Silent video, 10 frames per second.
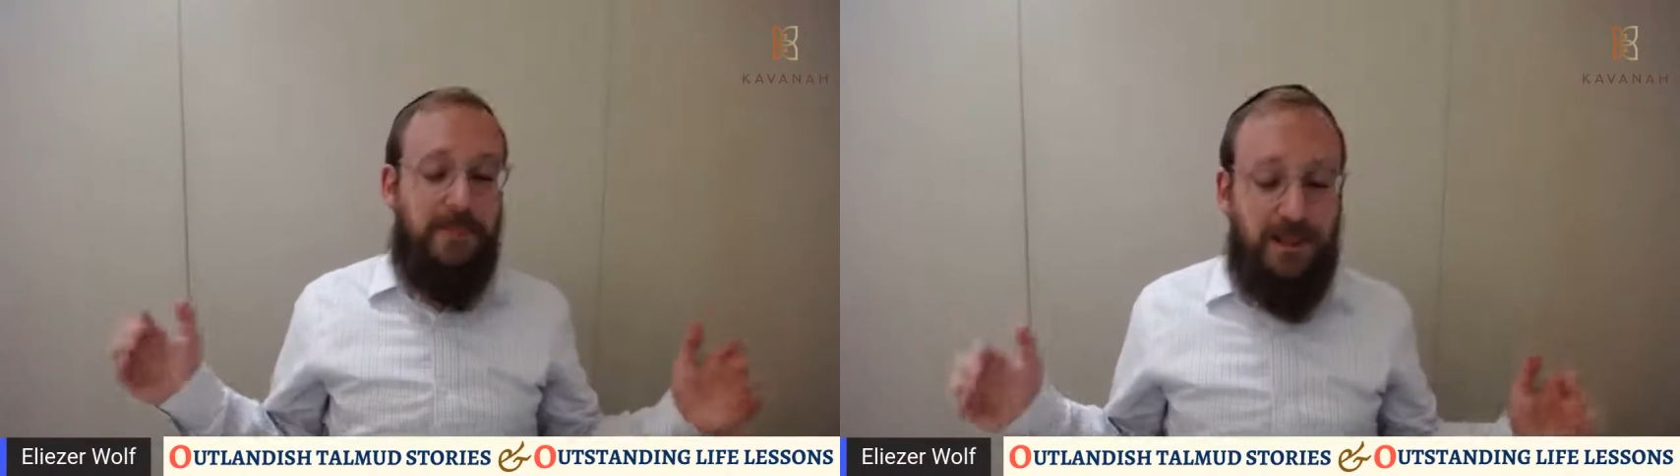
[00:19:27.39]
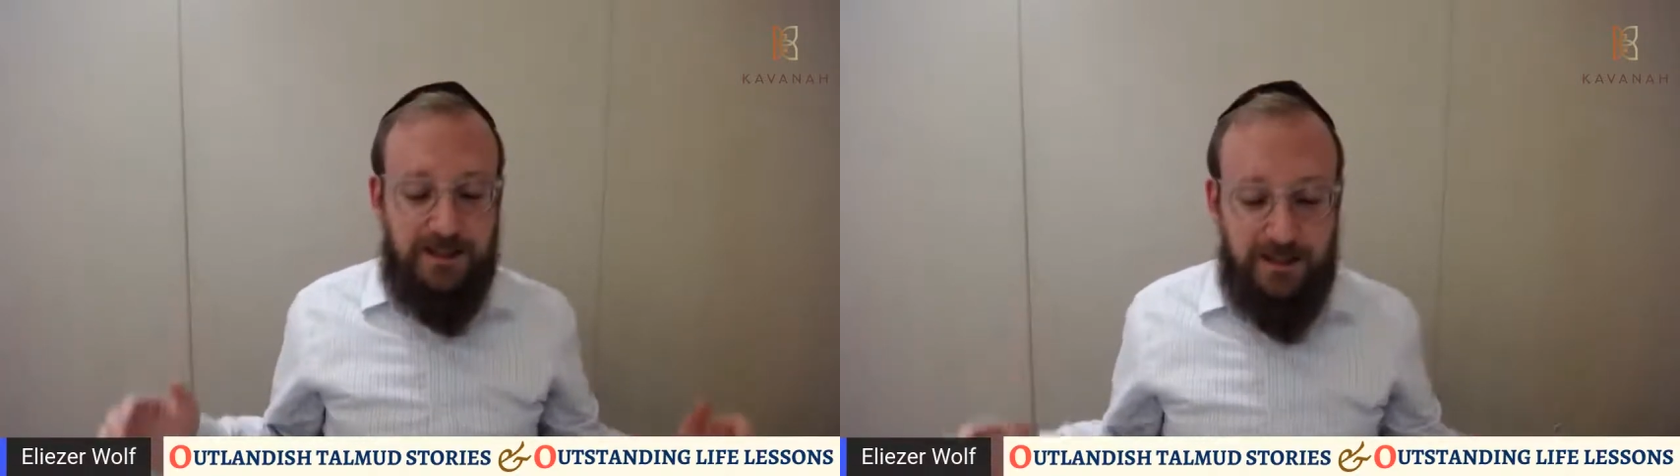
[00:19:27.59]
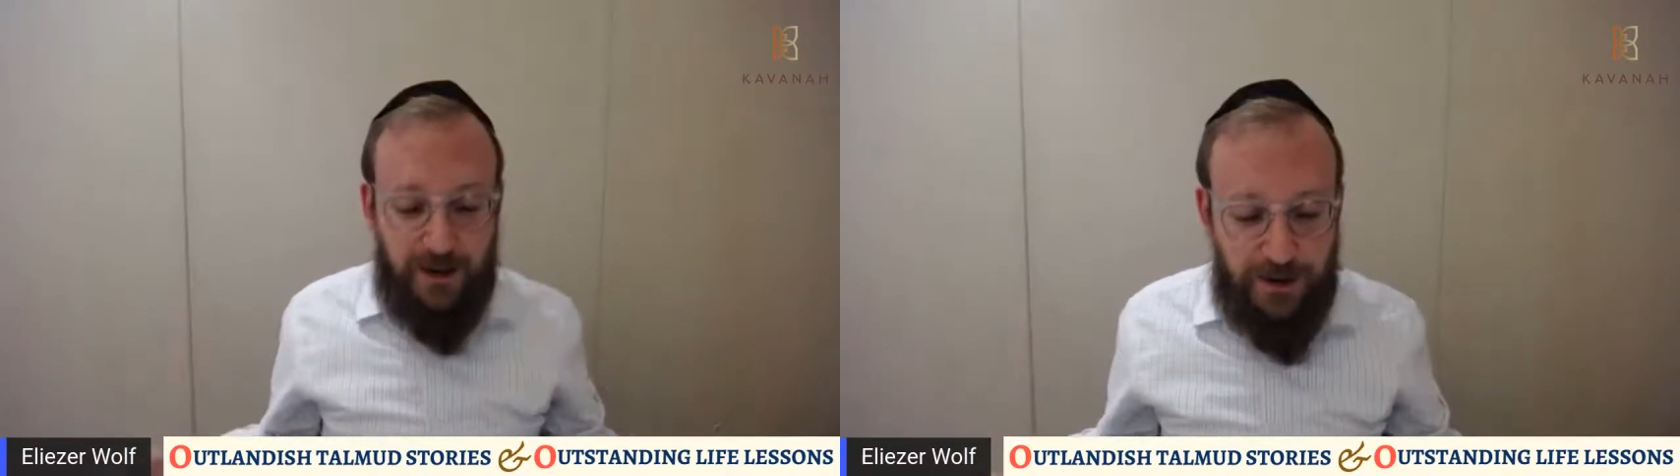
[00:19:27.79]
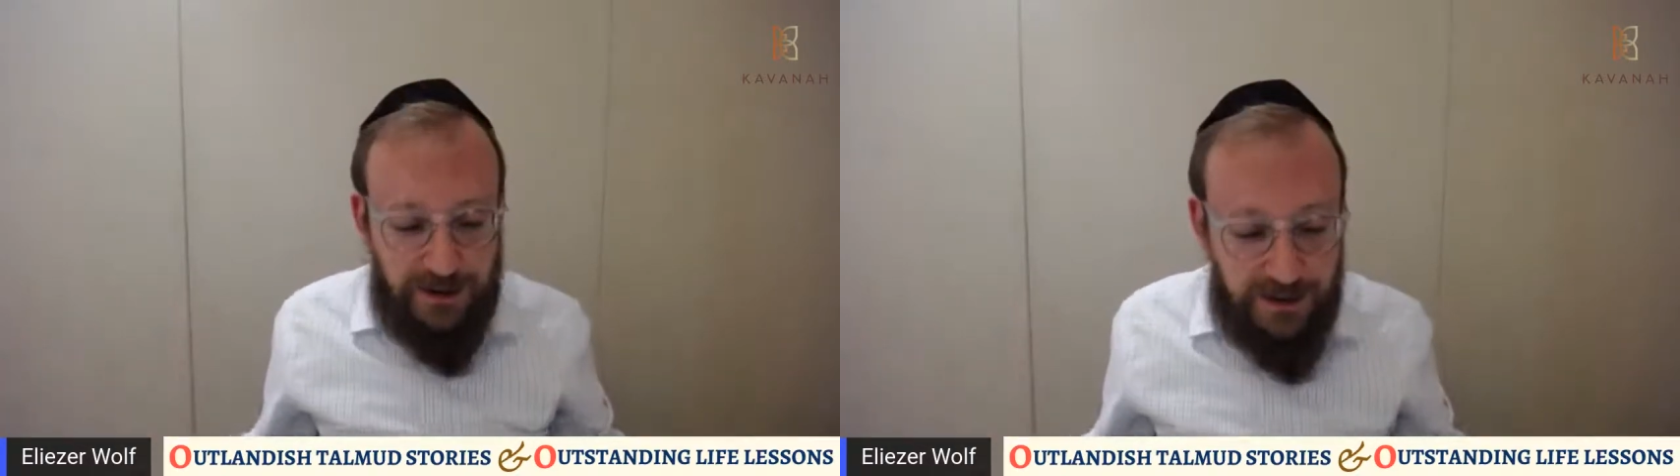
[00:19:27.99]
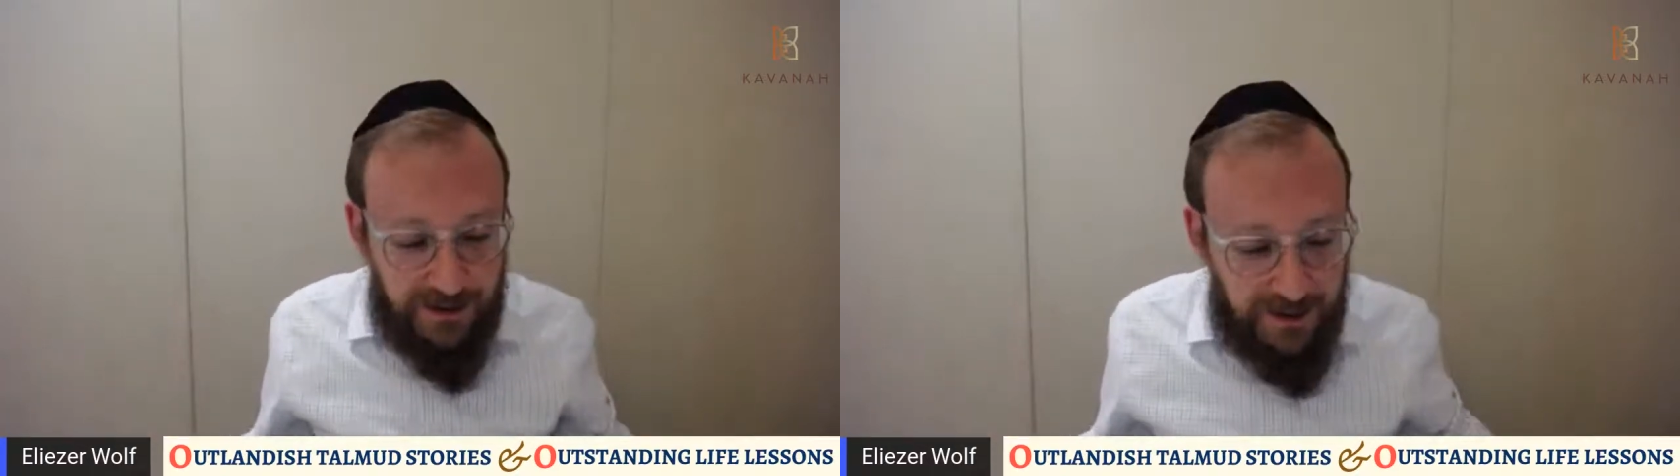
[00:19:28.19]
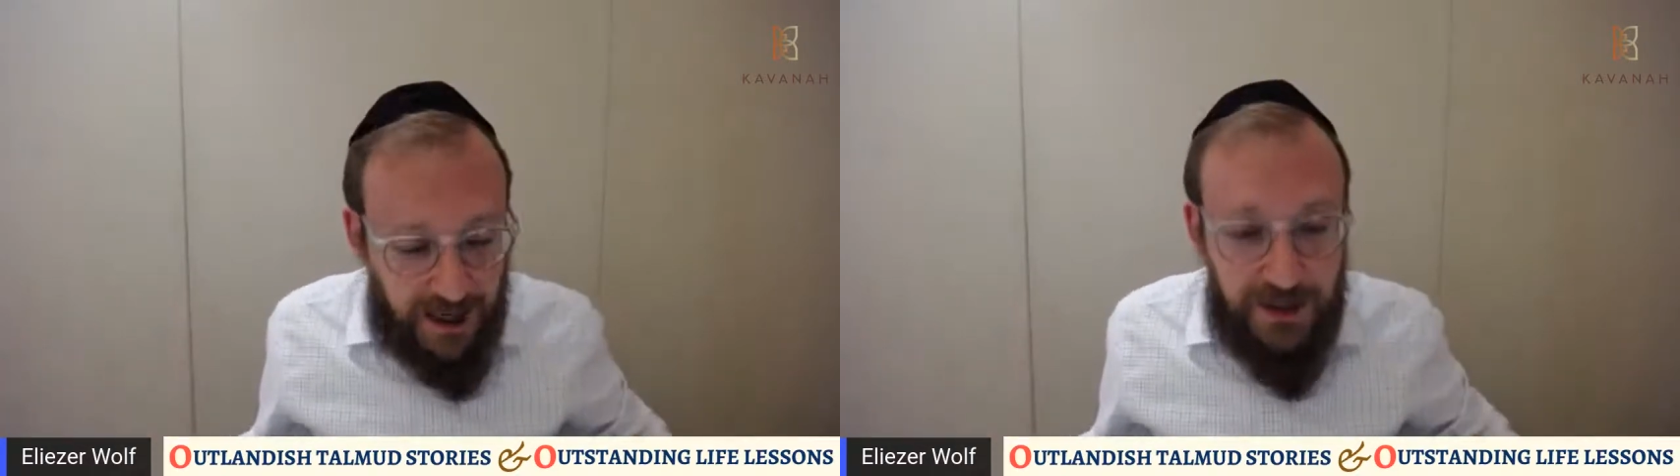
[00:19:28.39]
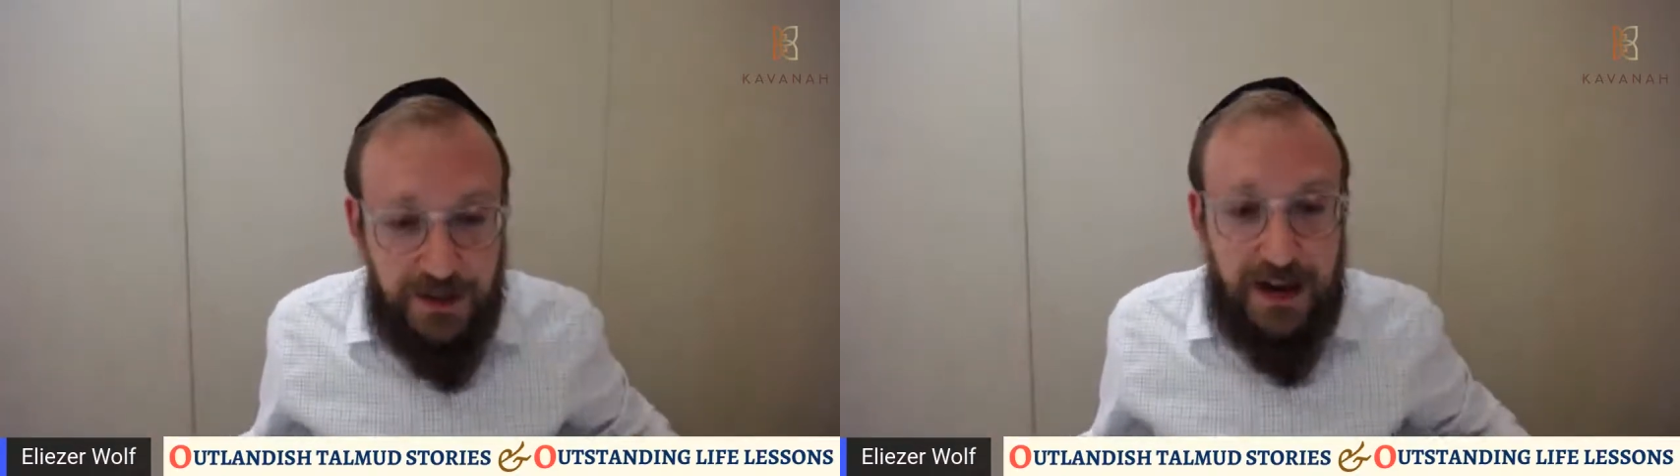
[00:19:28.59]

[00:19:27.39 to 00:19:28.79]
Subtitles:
There's no, it's either